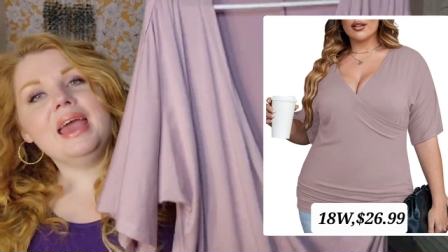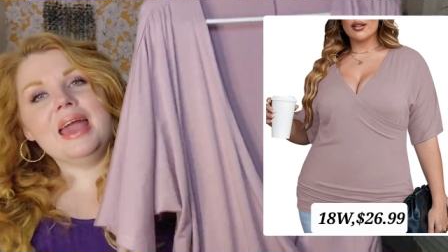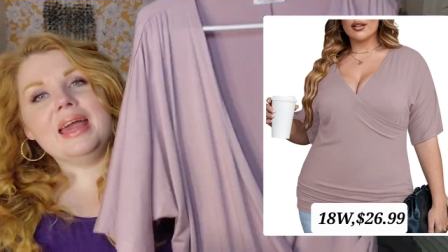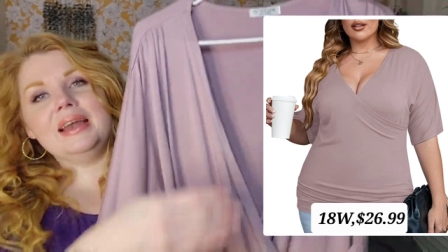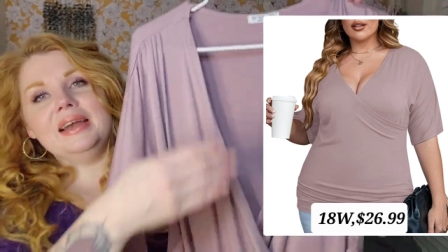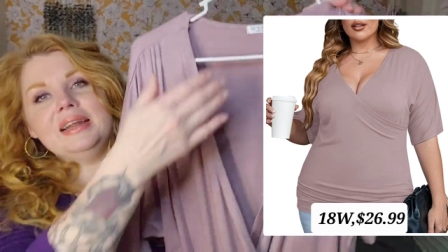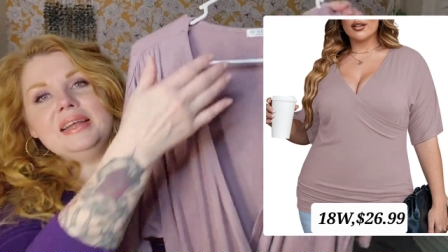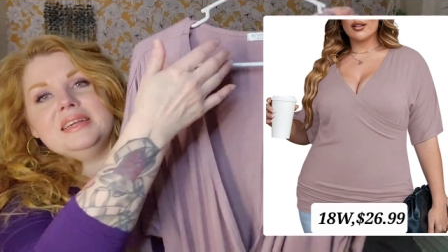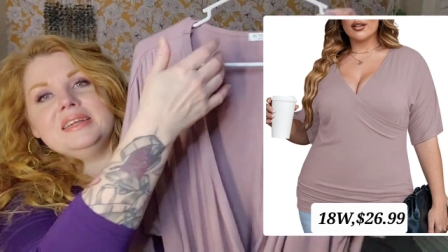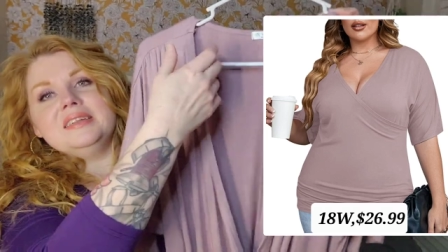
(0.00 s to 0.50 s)

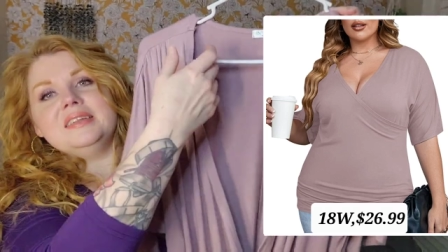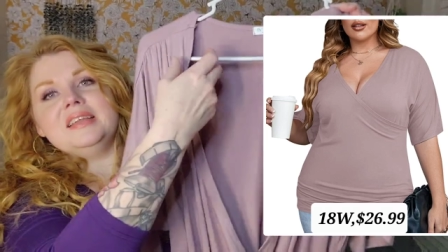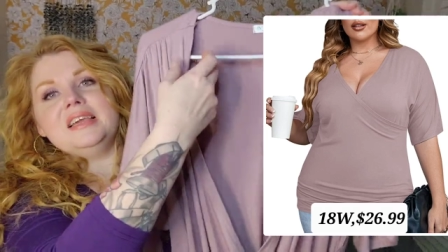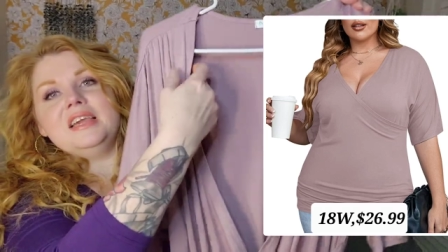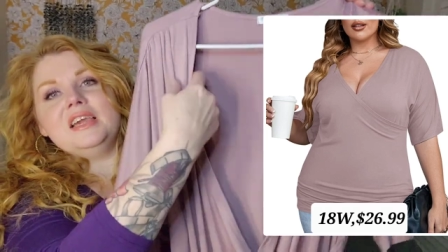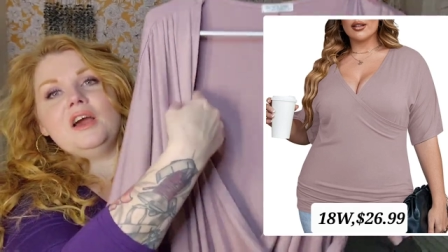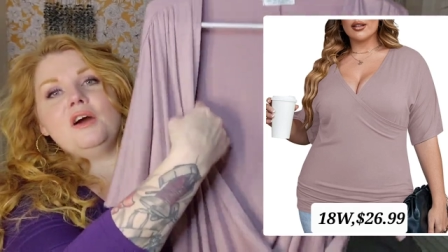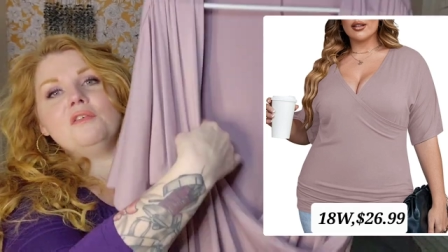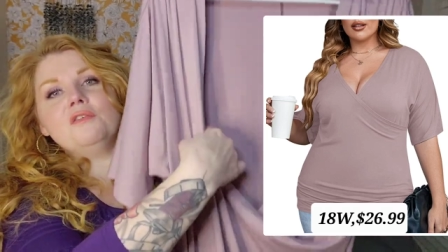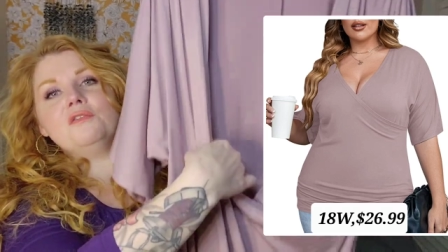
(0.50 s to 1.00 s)
and it is
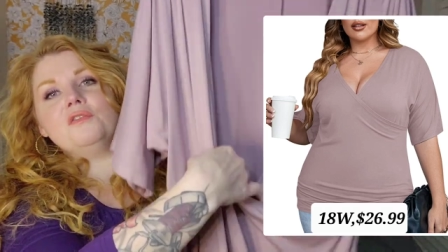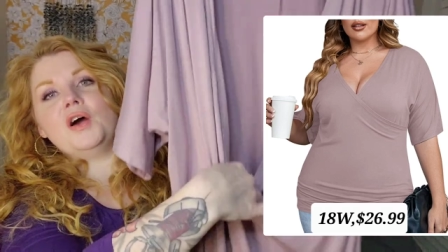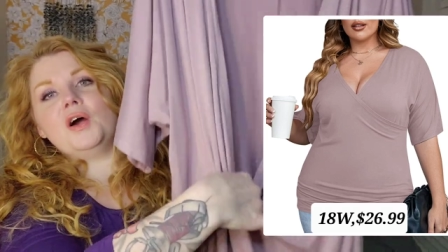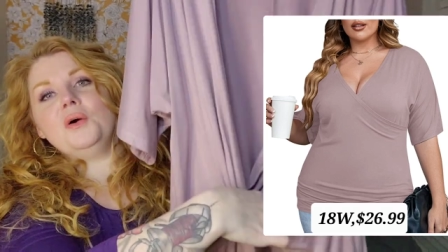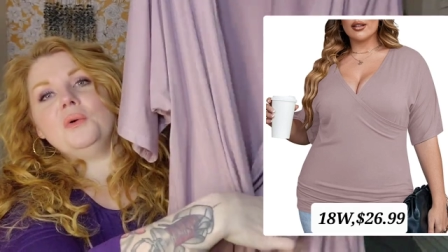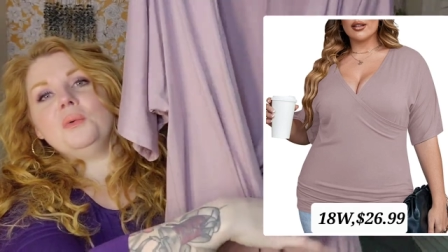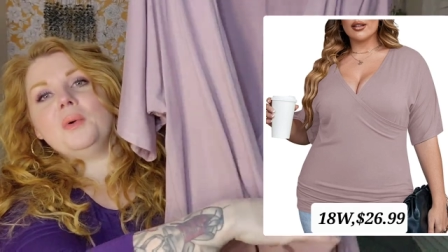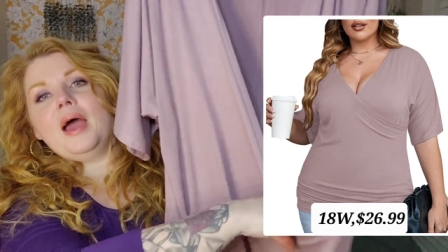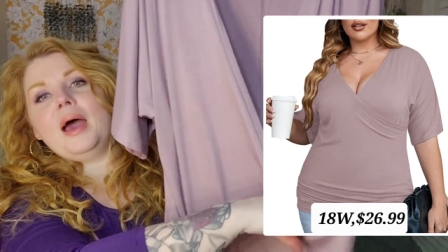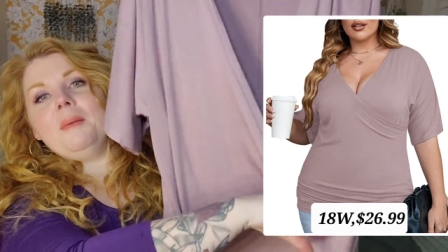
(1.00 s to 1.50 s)
the
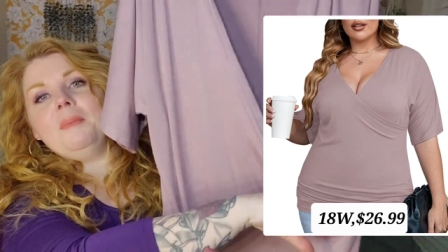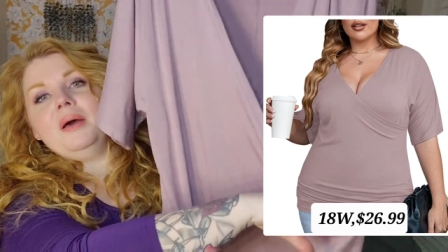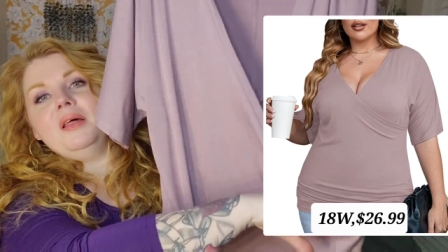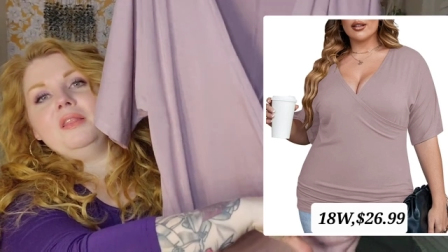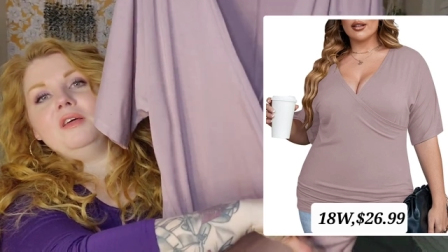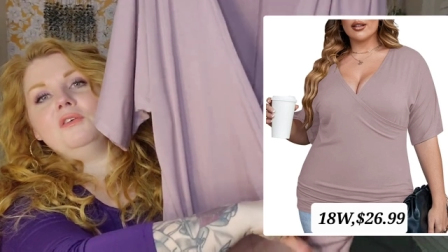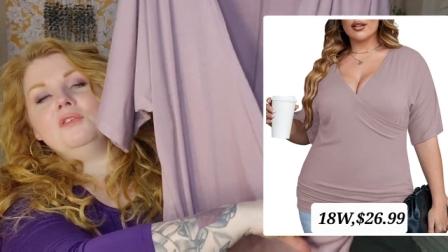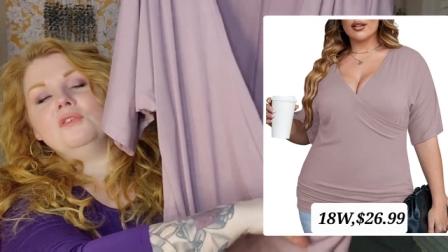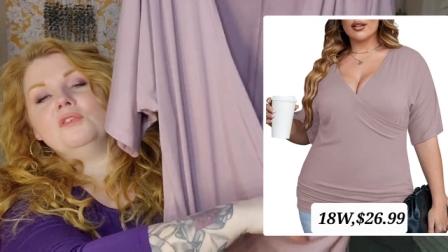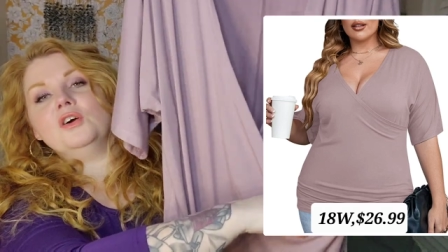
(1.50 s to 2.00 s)
faux wrap
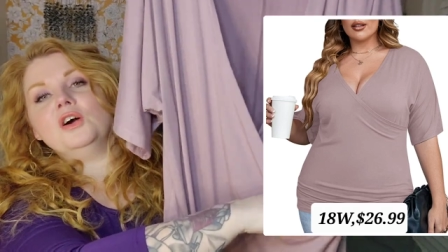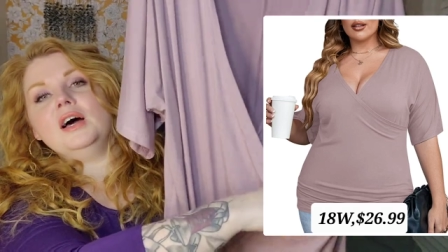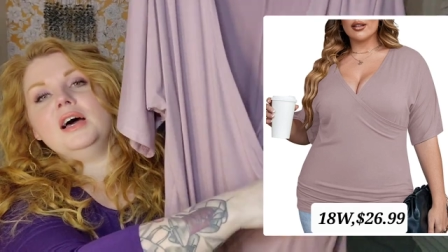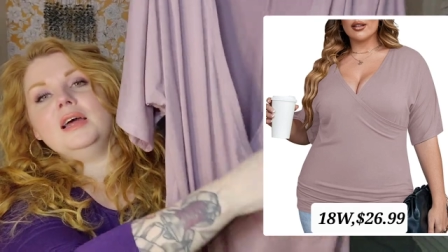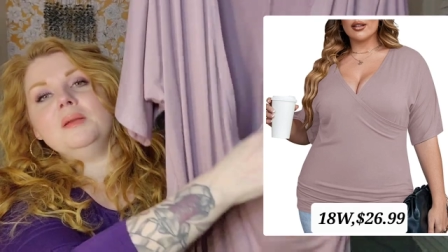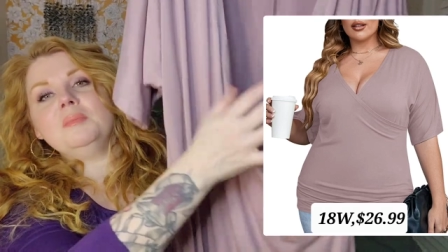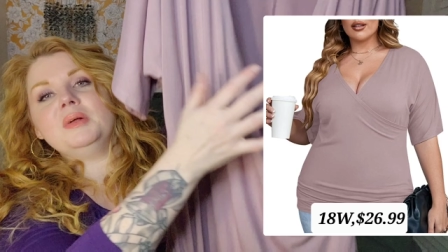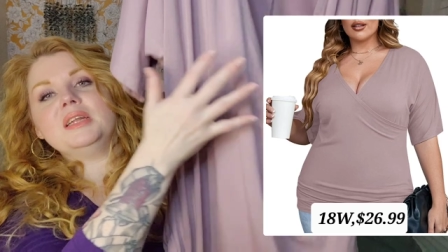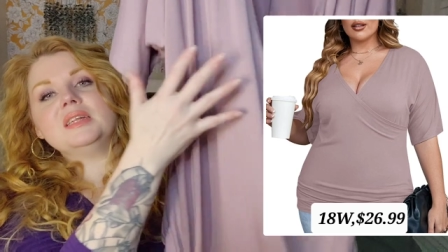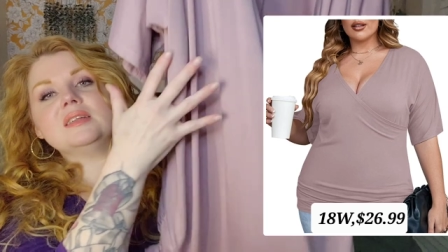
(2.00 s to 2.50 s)
at the
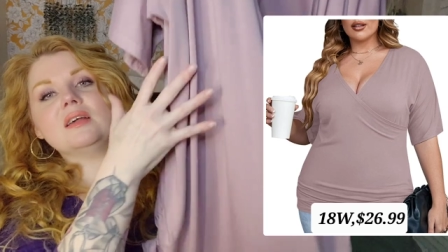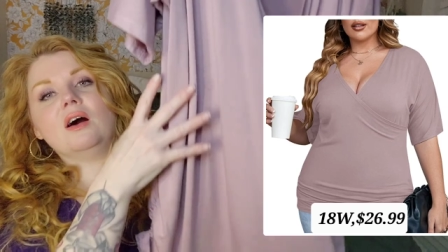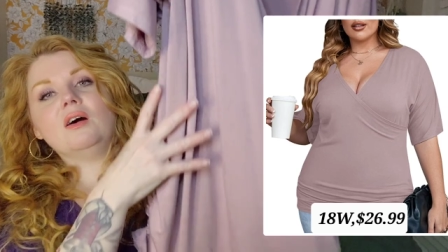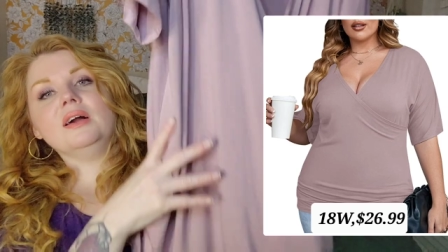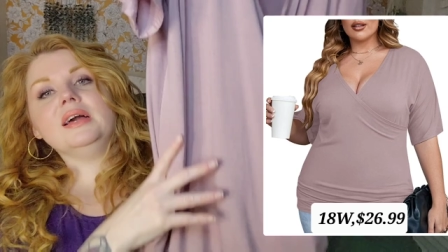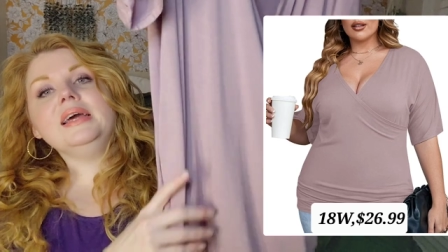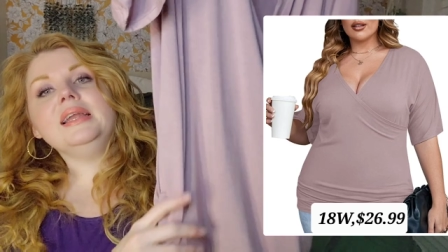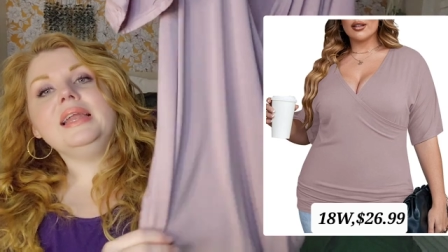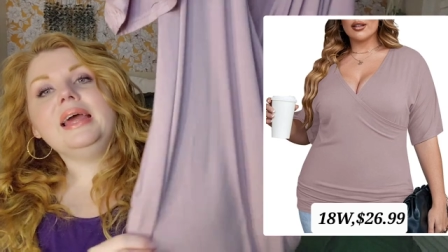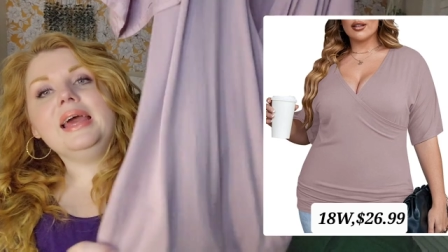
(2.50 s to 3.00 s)
front, but it's
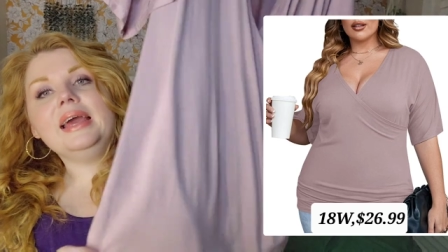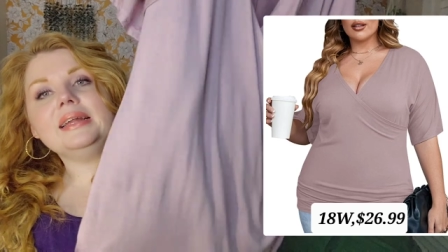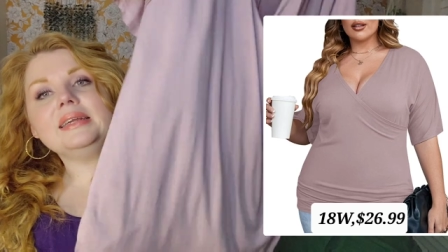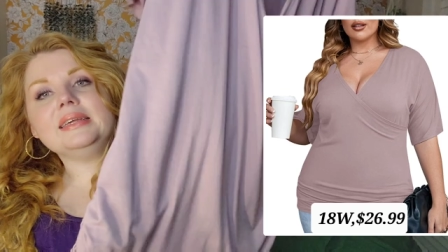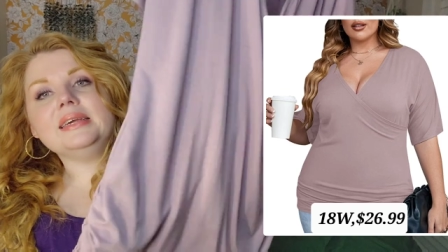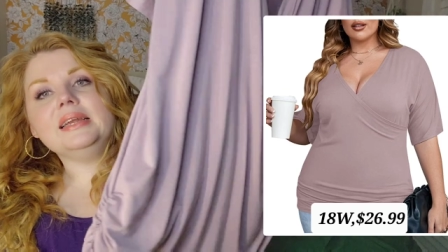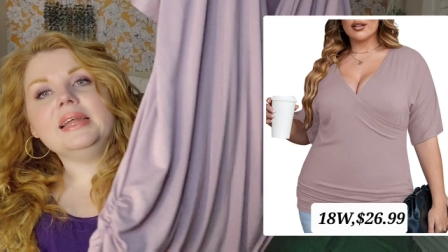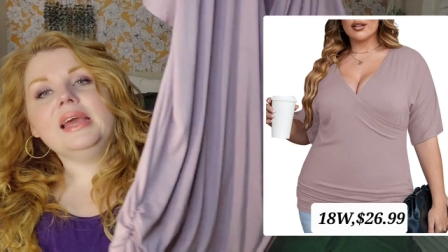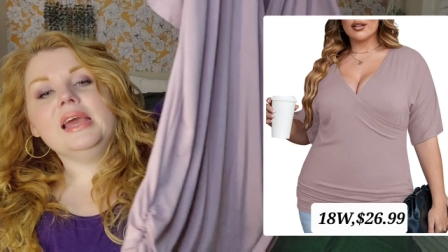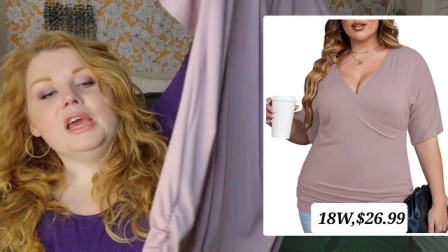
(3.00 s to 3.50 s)
all
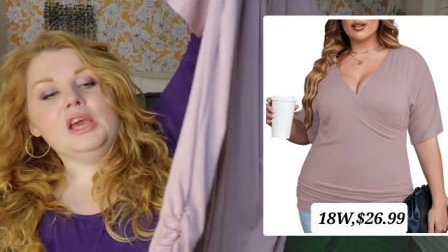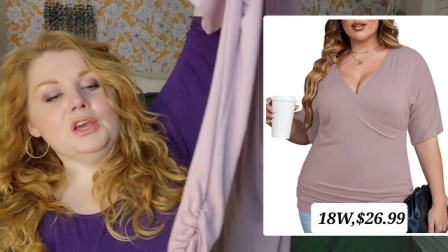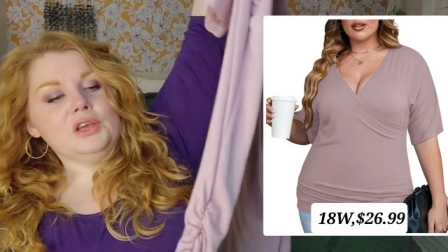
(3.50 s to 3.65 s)
connected.